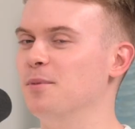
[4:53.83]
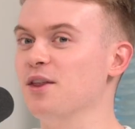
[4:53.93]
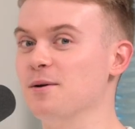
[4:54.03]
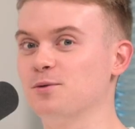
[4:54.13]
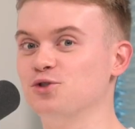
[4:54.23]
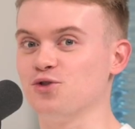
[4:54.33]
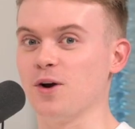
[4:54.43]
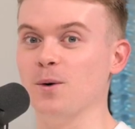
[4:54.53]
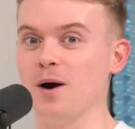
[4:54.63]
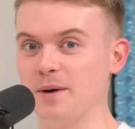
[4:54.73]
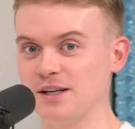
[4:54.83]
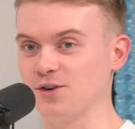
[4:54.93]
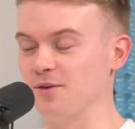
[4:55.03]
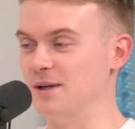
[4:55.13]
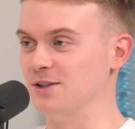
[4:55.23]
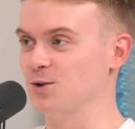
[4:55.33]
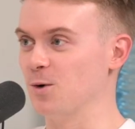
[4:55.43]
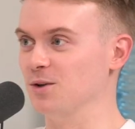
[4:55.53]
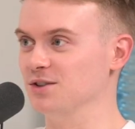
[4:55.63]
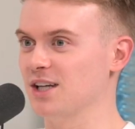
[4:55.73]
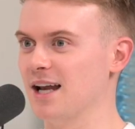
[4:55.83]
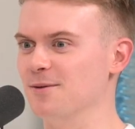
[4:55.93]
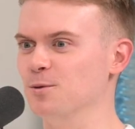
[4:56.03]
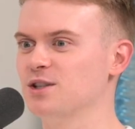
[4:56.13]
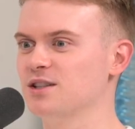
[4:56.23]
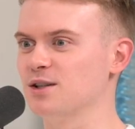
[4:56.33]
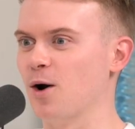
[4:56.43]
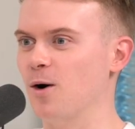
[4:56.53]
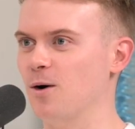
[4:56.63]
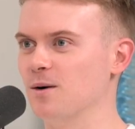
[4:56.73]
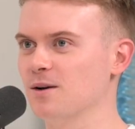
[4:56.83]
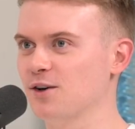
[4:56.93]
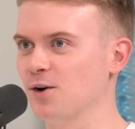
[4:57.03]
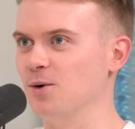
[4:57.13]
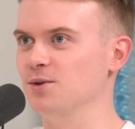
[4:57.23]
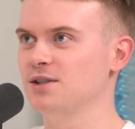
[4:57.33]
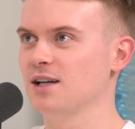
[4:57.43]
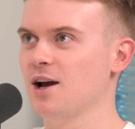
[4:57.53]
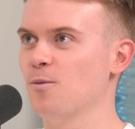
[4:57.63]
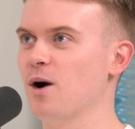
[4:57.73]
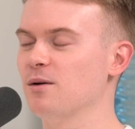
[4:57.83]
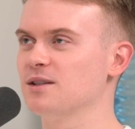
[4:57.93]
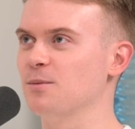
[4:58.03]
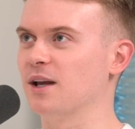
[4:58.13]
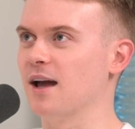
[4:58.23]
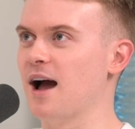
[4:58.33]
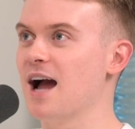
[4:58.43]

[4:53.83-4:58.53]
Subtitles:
But they drew a picture of me and George, and it was so good. What else did we get?